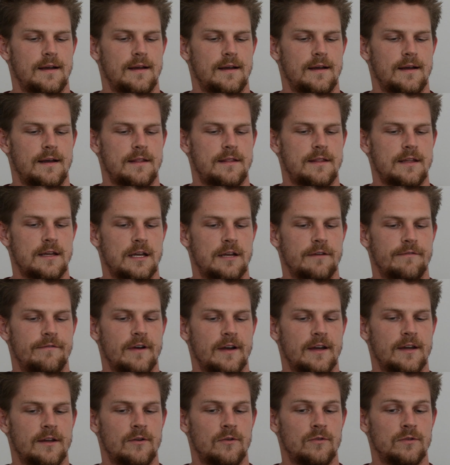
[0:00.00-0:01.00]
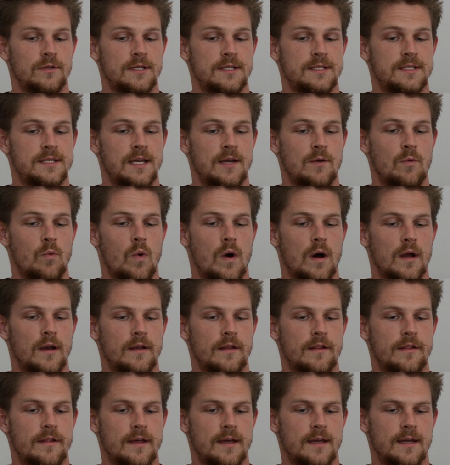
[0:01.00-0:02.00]
I think if I can only say
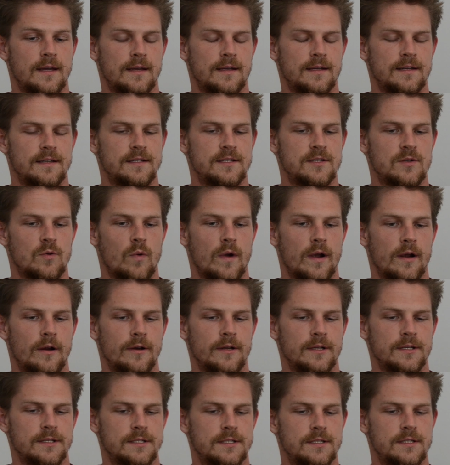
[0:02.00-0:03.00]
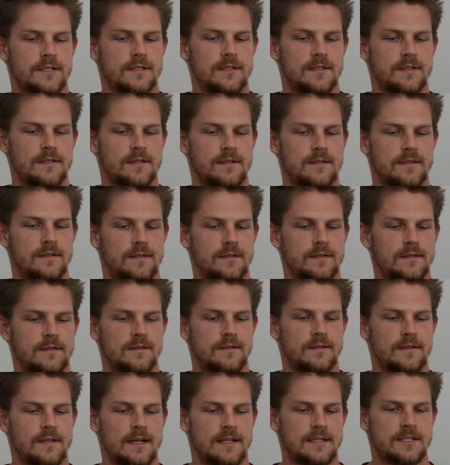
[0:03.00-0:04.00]
one thing, it's awareness.
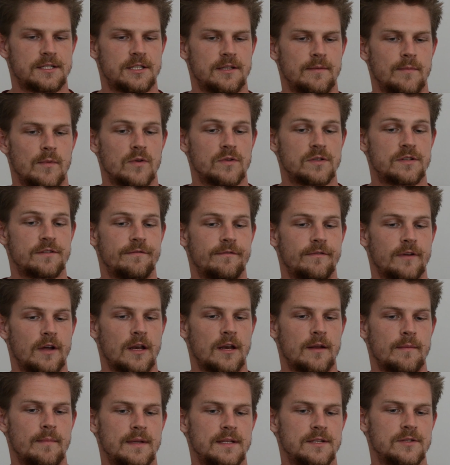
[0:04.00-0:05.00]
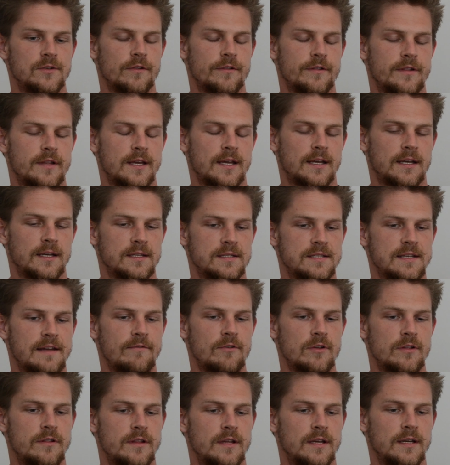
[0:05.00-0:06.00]
Mm. That's the most fundamental thing because
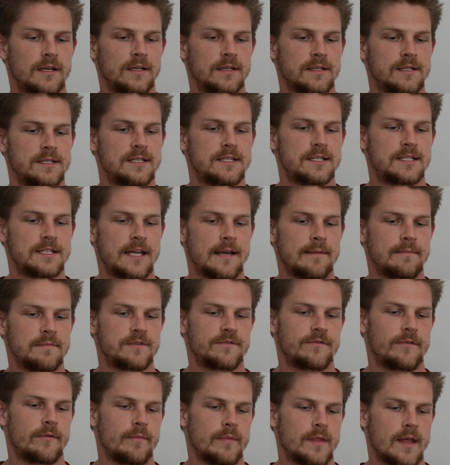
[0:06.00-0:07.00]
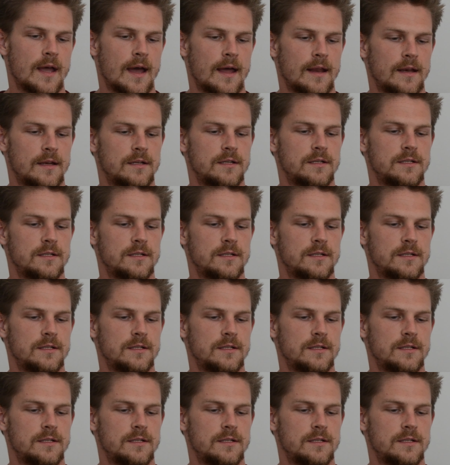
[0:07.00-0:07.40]
everything stems from that.